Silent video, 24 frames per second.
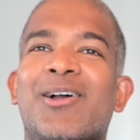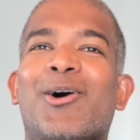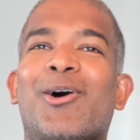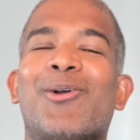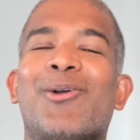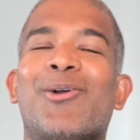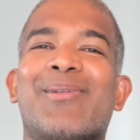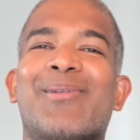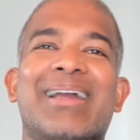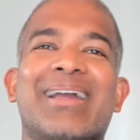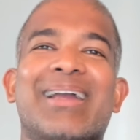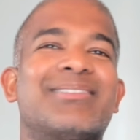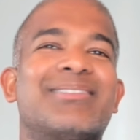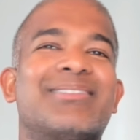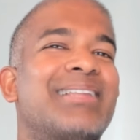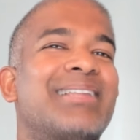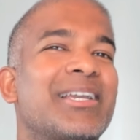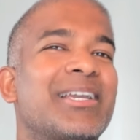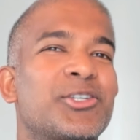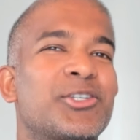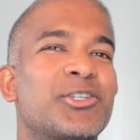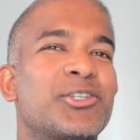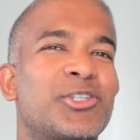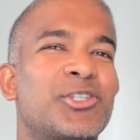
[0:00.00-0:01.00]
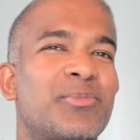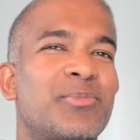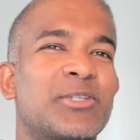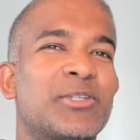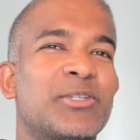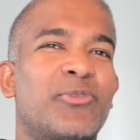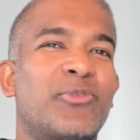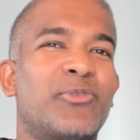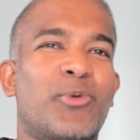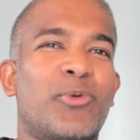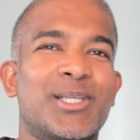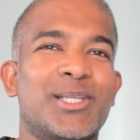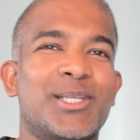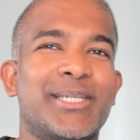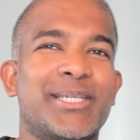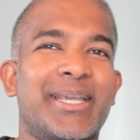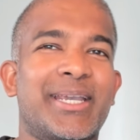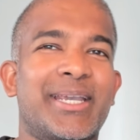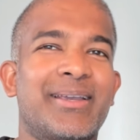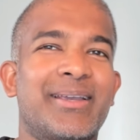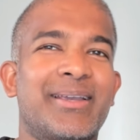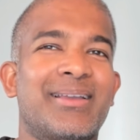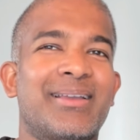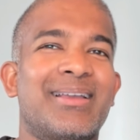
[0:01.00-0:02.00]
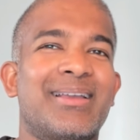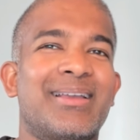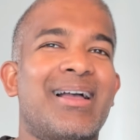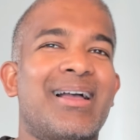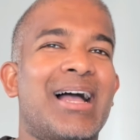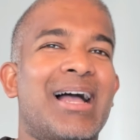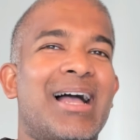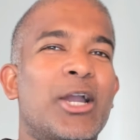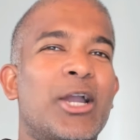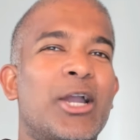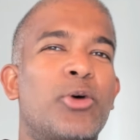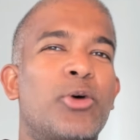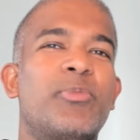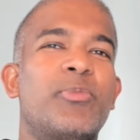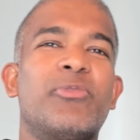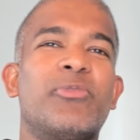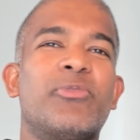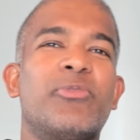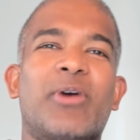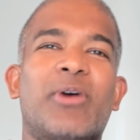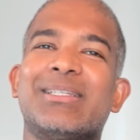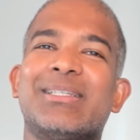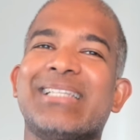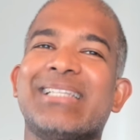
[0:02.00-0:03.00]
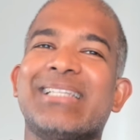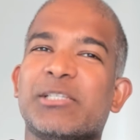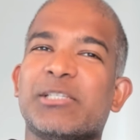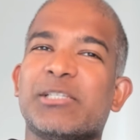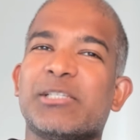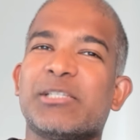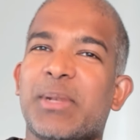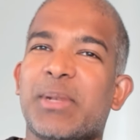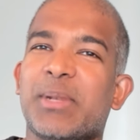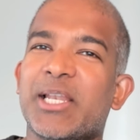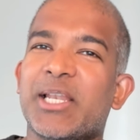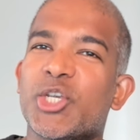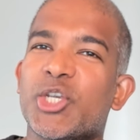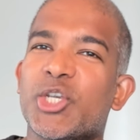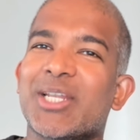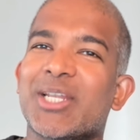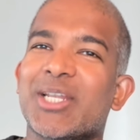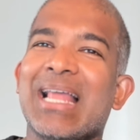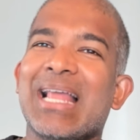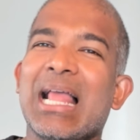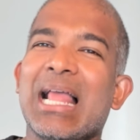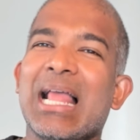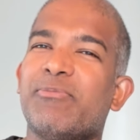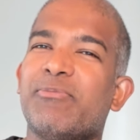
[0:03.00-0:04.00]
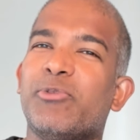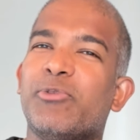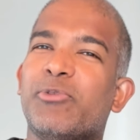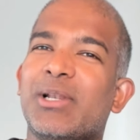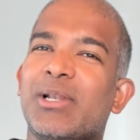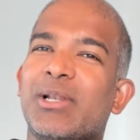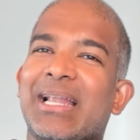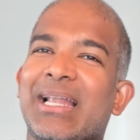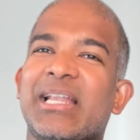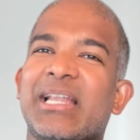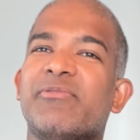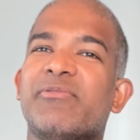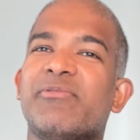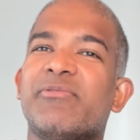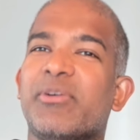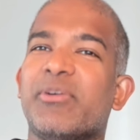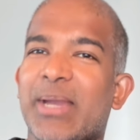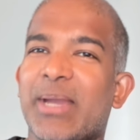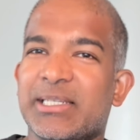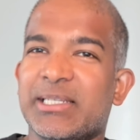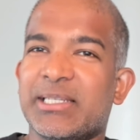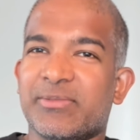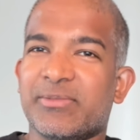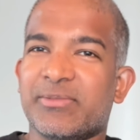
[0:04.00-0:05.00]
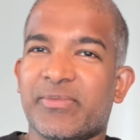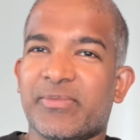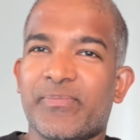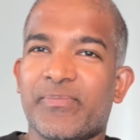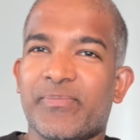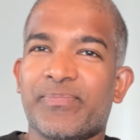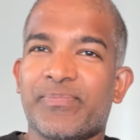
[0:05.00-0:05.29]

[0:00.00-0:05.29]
Alright, thank you so much for watching. I hope you found this explanation helpful and informative.